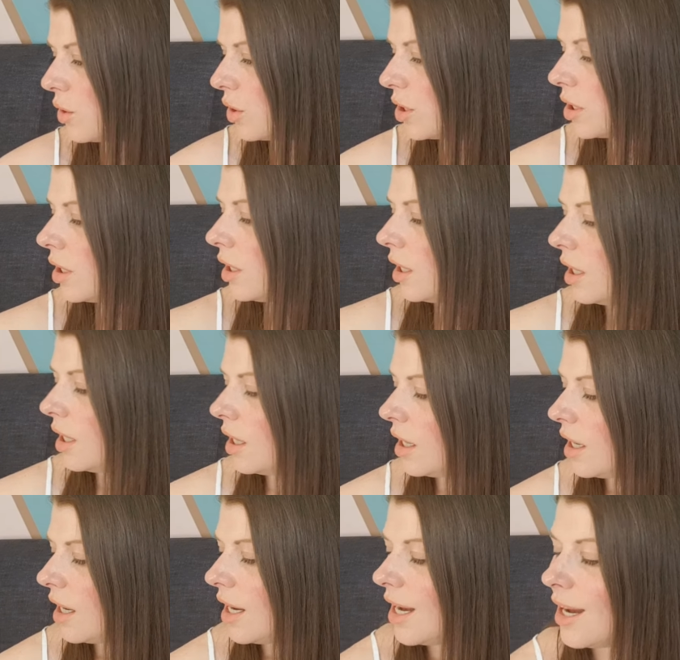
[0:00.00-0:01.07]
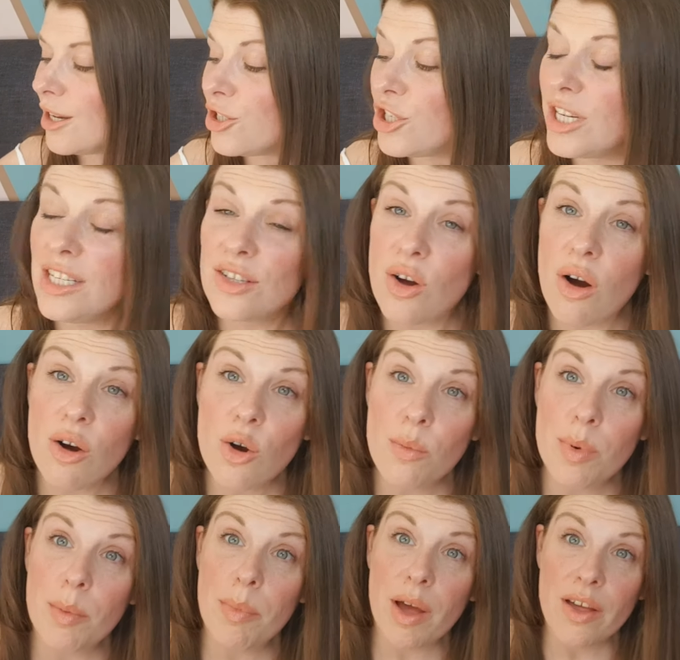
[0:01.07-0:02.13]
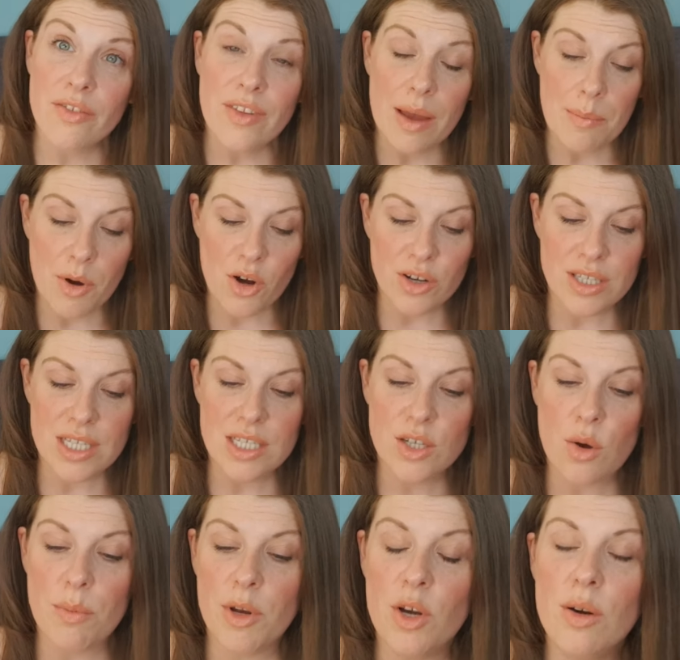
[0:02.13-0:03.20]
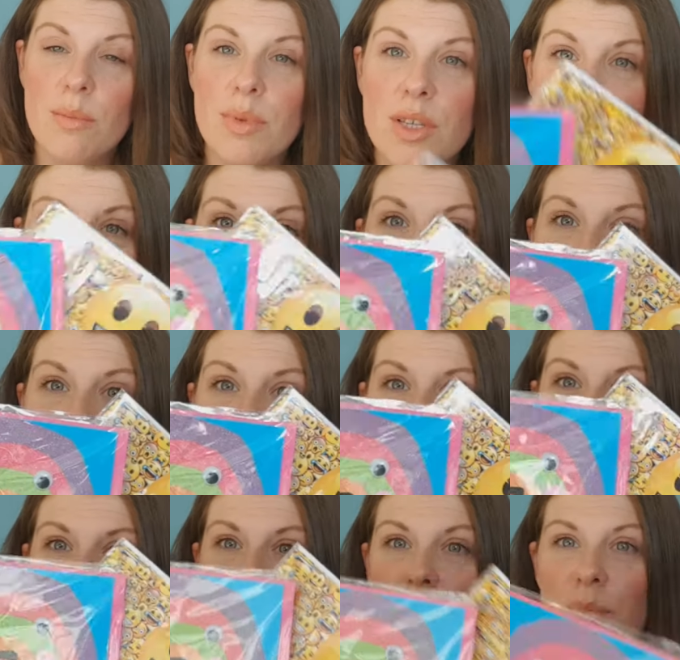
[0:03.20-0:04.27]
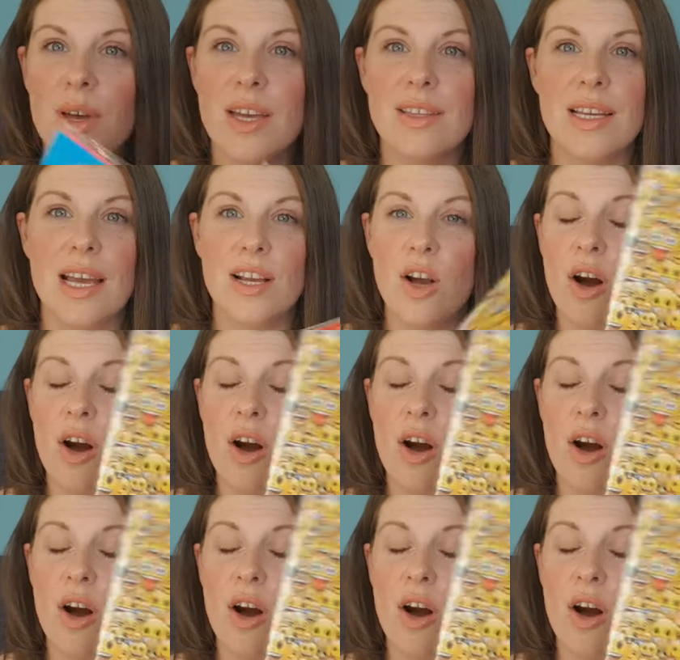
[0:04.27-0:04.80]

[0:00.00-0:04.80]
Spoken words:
good. She's got a couple of birthday parties coming up. So we picked up some birthday